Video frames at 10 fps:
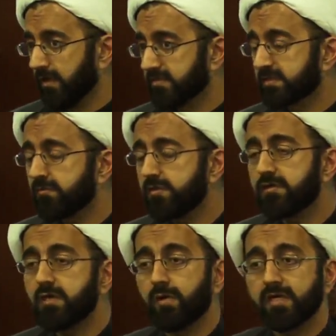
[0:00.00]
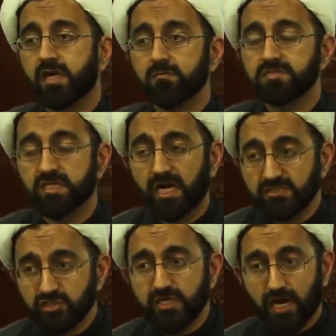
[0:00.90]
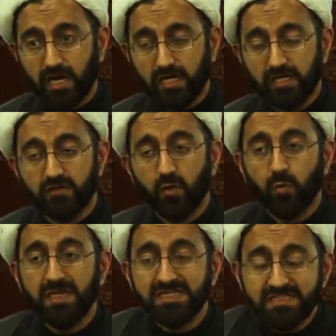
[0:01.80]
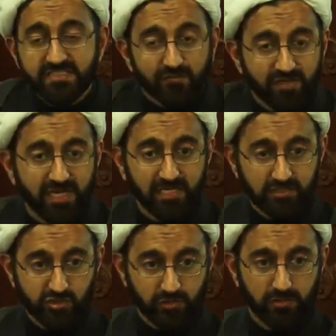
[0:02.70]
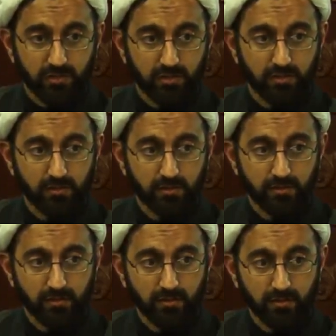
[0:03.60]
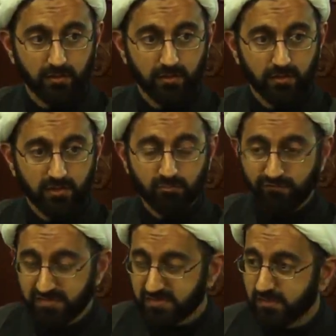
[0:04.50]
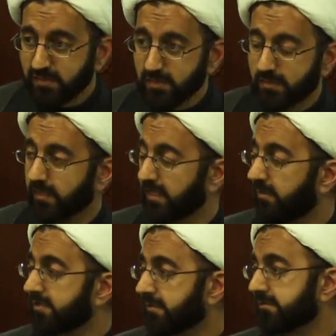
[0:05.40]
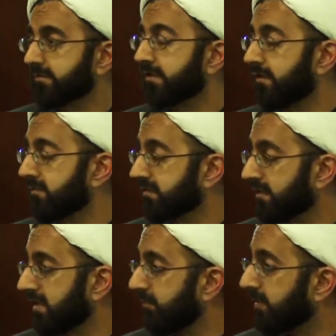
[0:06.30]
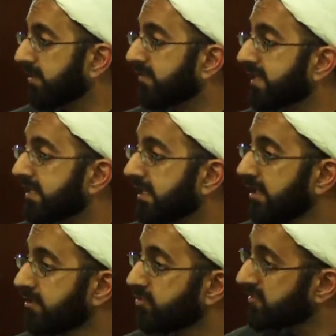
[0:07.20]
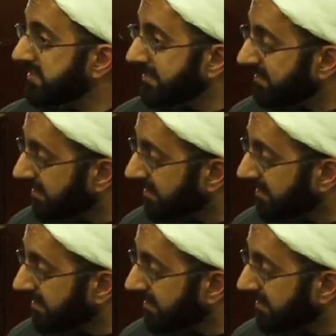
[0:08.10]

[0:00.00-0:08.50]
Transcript: Similarly, when it comes to ajniha, the wings of an angel, the mufassirin, like Allama Tawatabai, rahmatullahi alayhi, point out that don't take